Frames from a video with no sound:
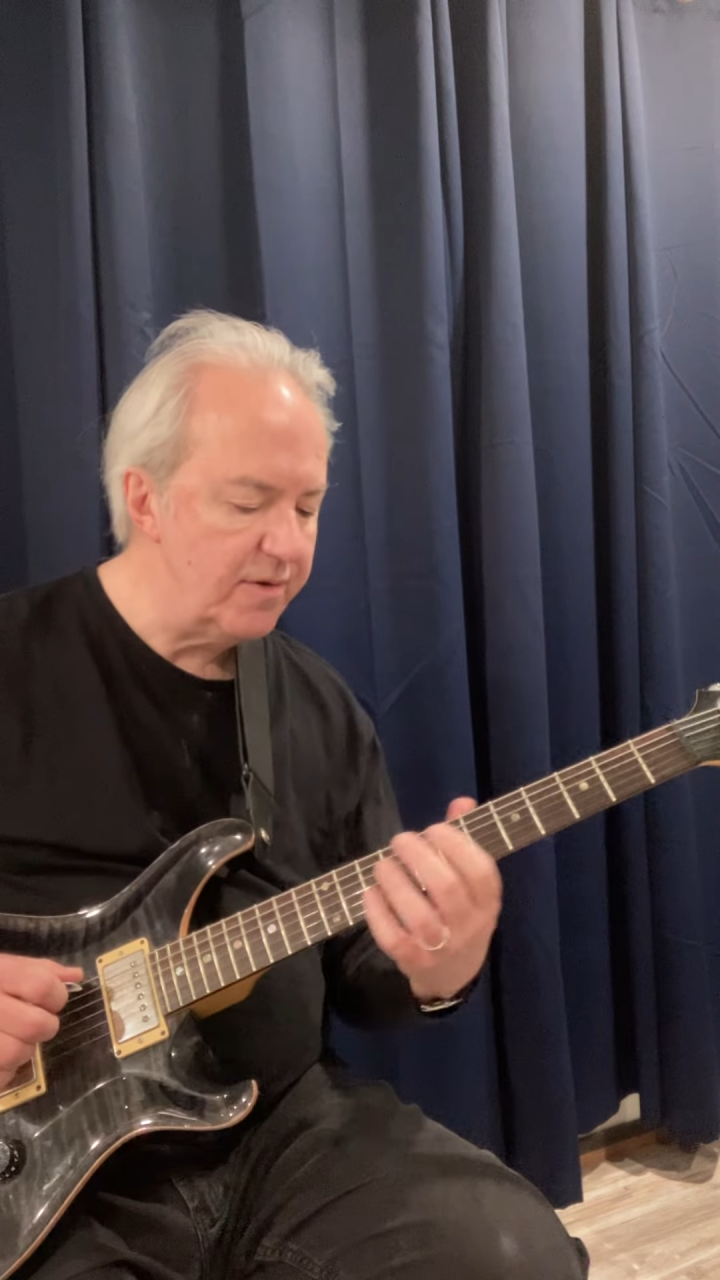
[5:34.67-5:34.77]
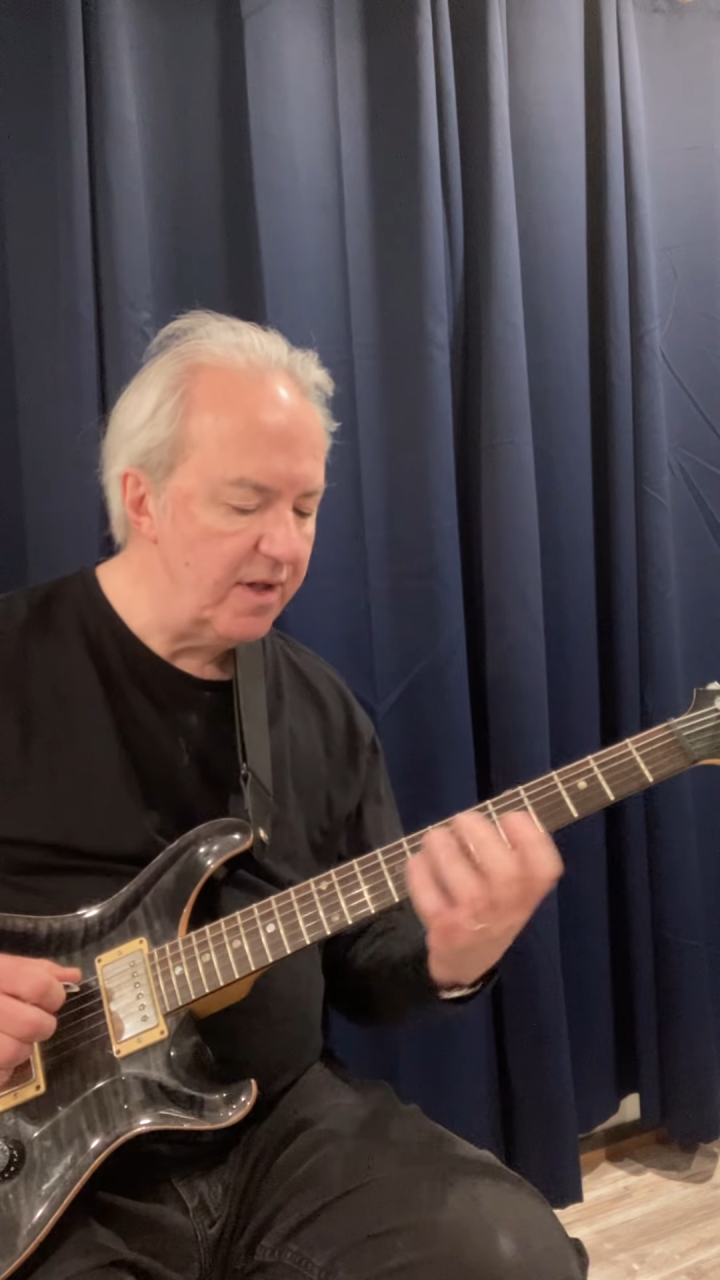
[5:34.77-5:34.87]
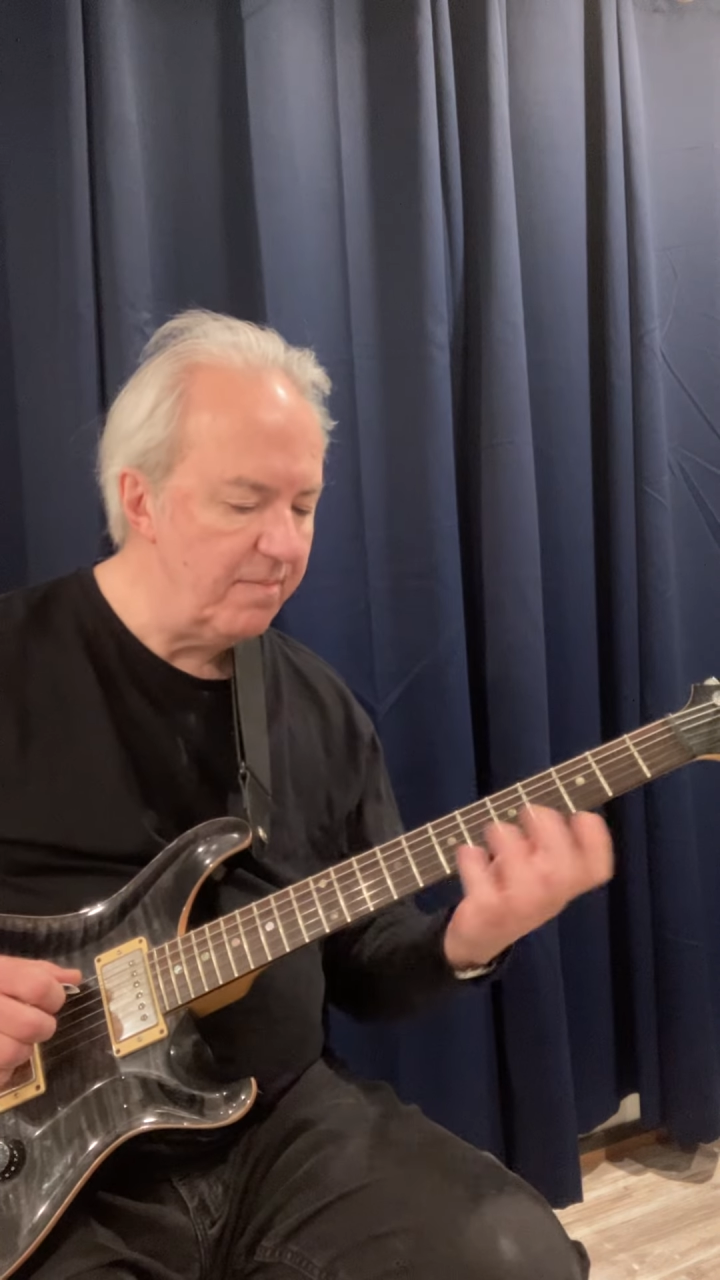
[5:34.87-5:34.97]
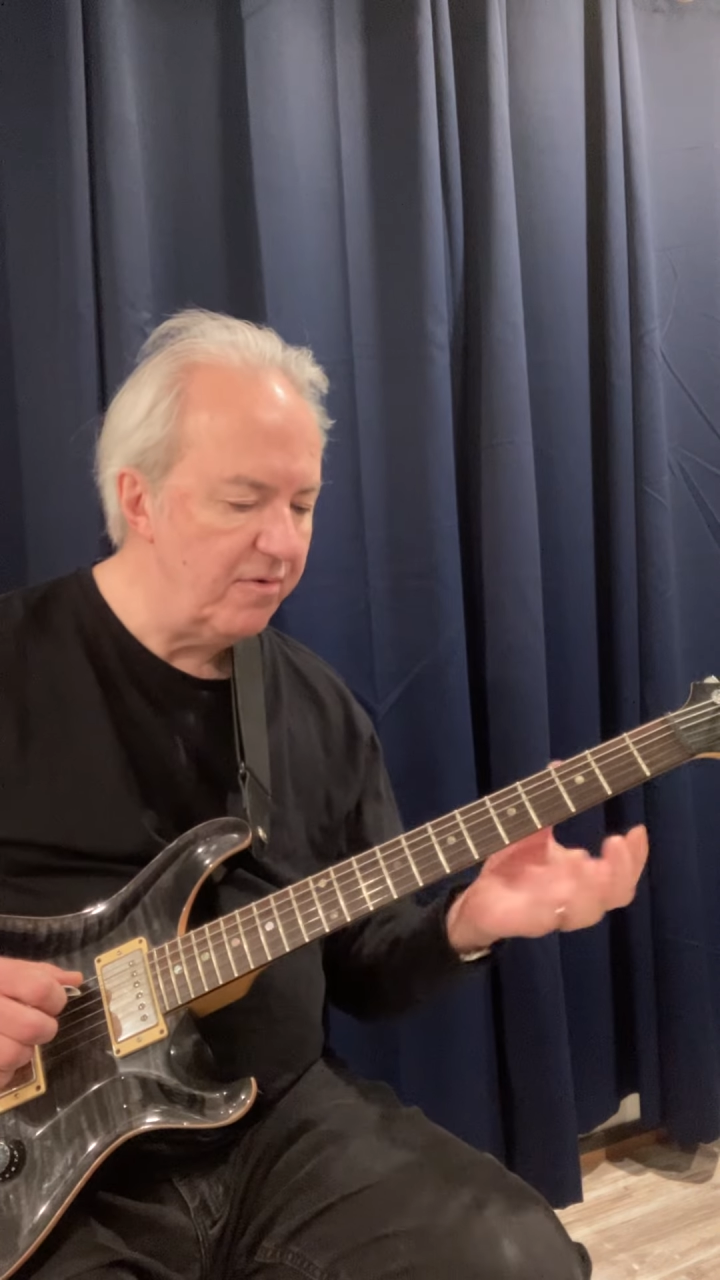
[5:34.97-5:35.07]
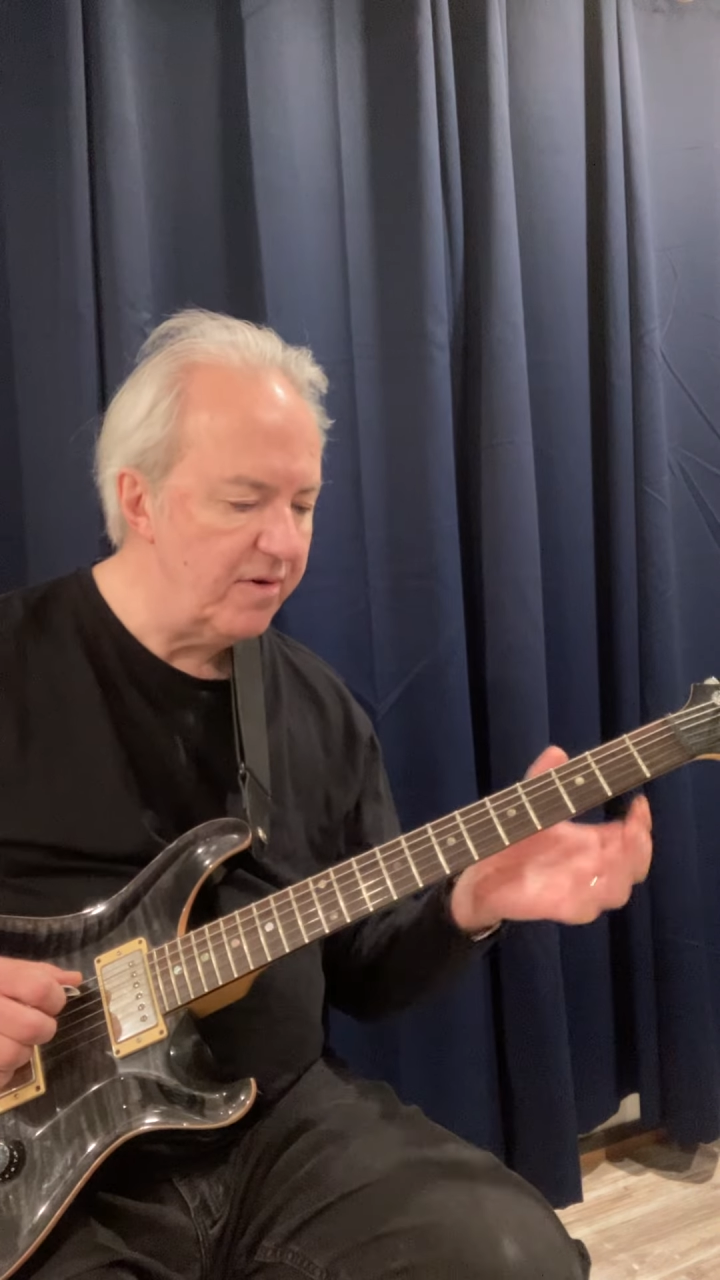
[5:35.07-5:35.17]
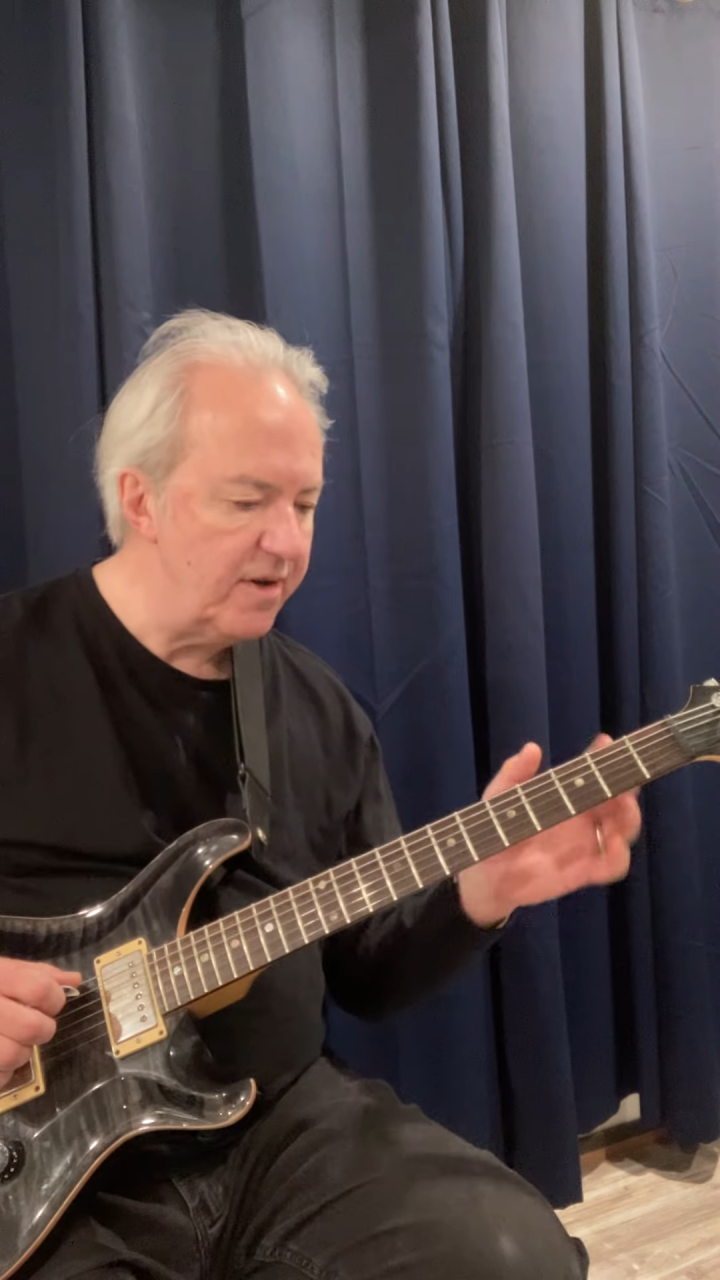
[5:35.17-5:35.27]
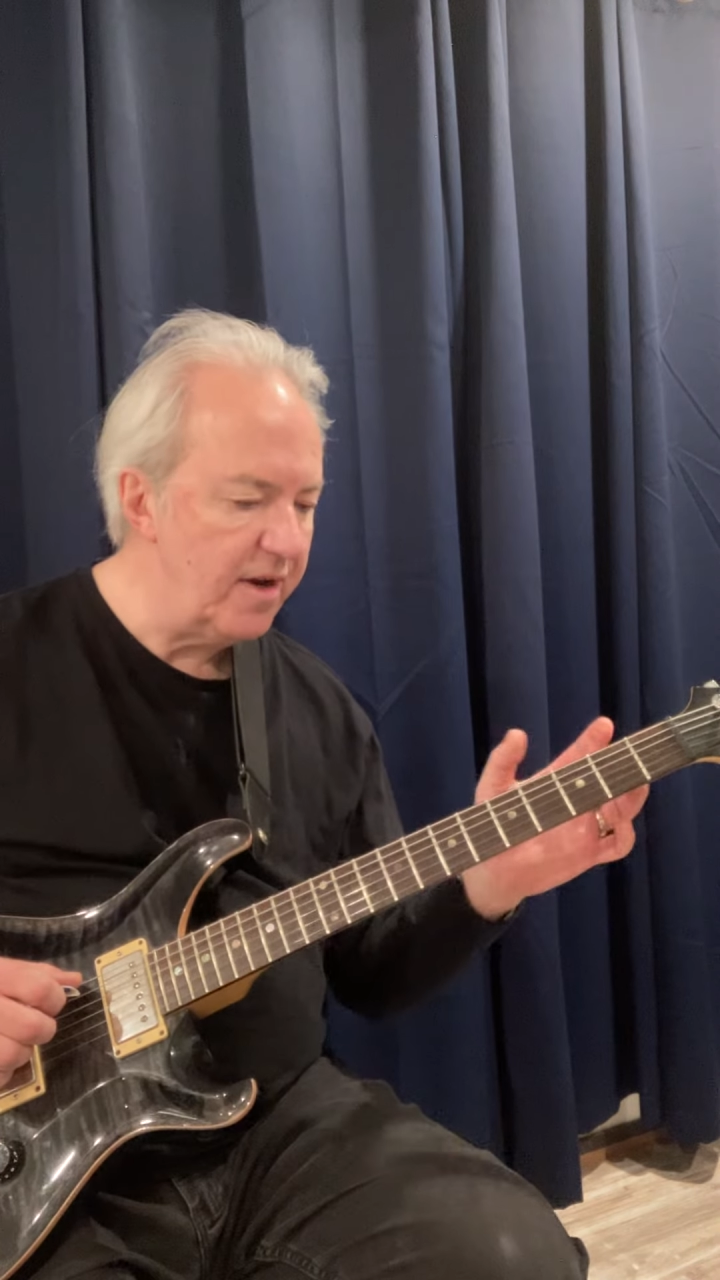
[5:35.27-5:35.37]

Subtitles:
really important